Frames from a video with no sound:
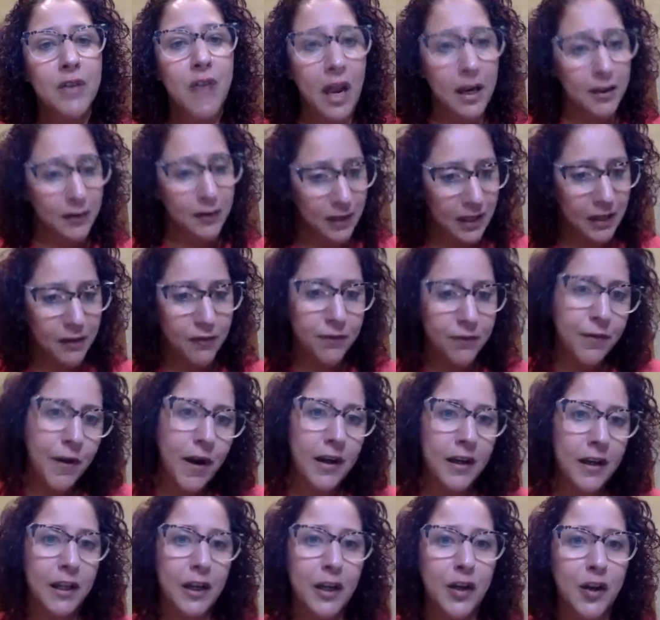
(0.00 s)
I did
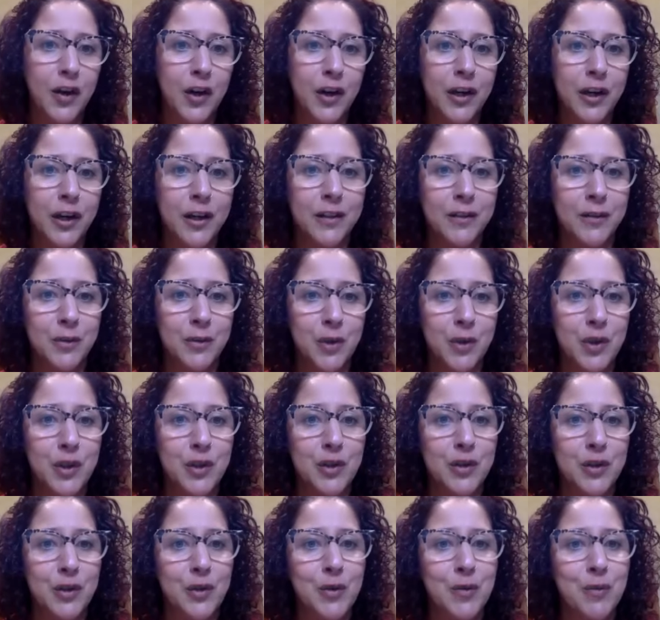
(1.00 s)
finally cook a
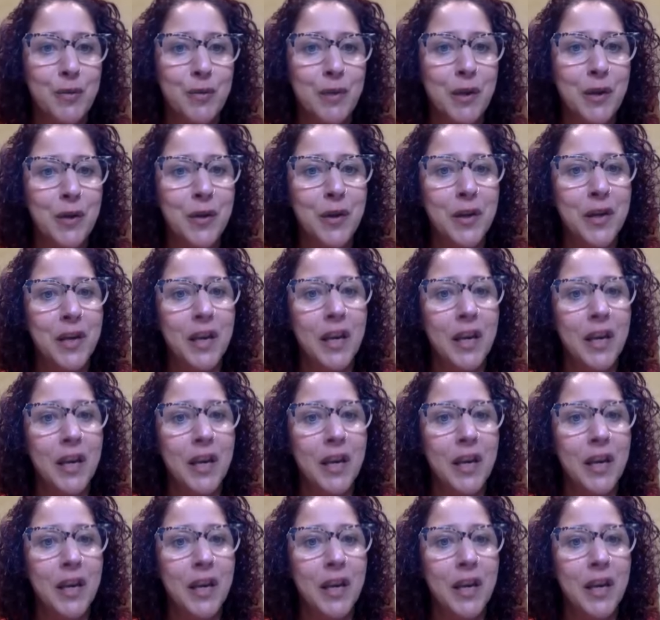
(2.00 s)
traditional meal and,